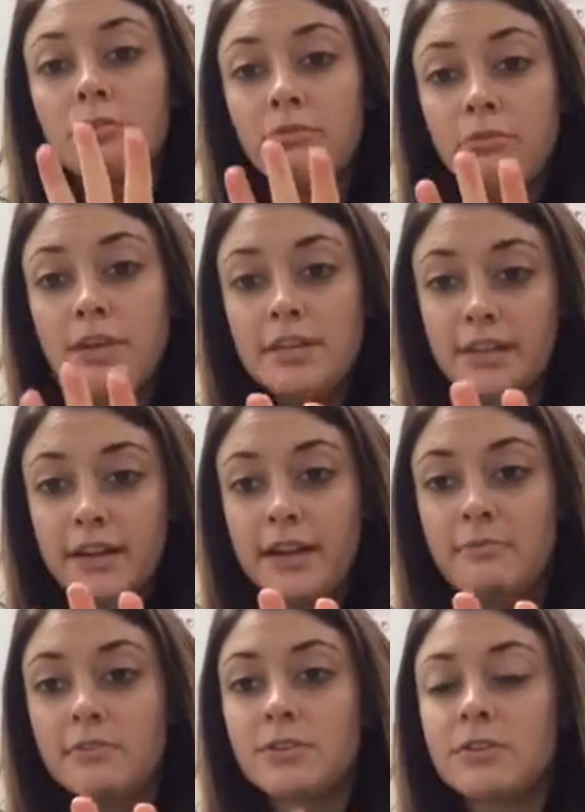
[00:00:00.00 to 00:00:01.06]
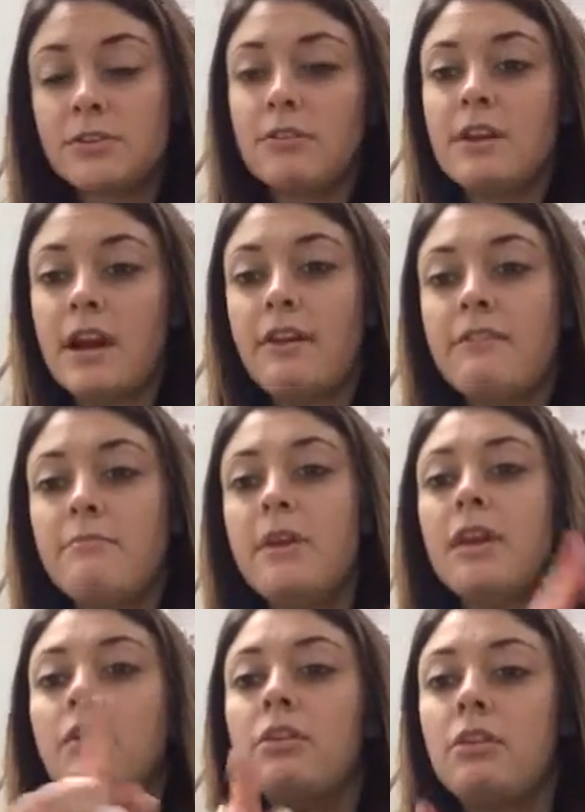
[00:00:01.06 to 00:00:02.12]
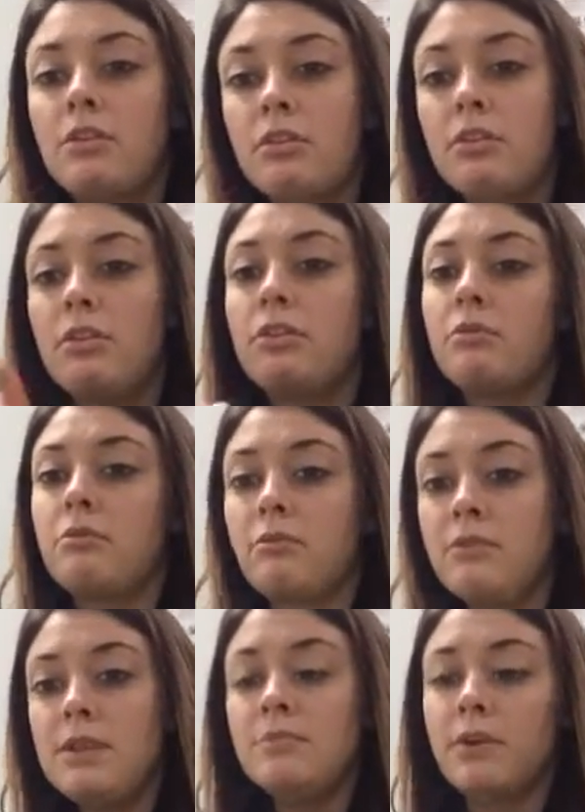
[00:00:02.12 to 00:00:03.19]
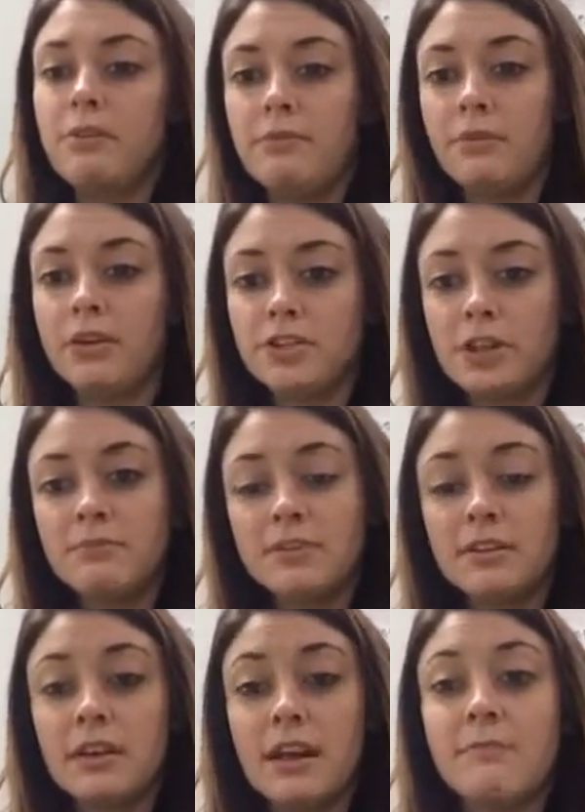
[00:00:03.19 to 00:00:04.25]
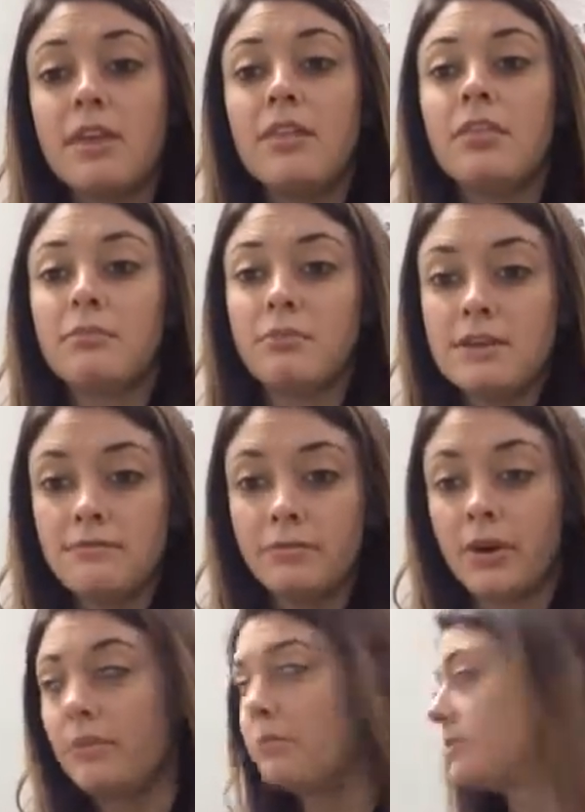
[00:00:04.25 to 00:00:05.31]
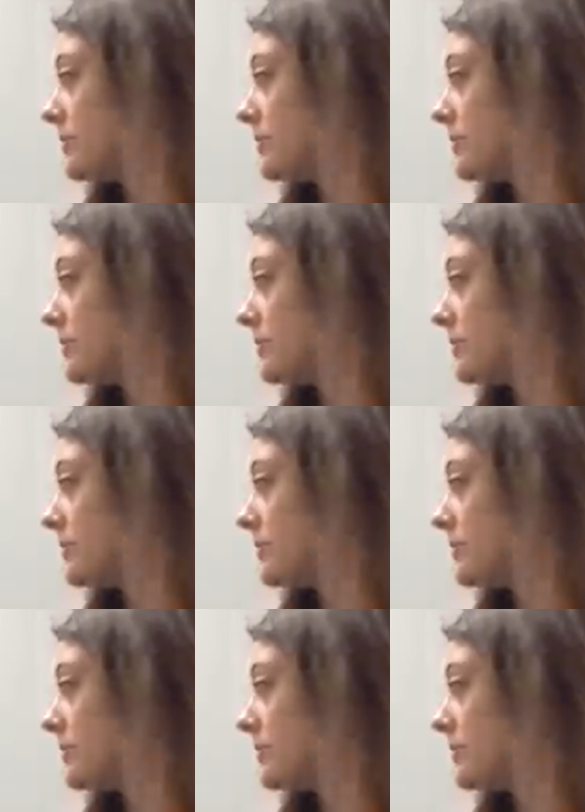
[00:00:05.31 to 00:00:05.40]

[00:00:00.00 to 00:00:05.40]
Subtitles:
3 times. So now I've made 3 1/4 jumps and I'm at 3/4.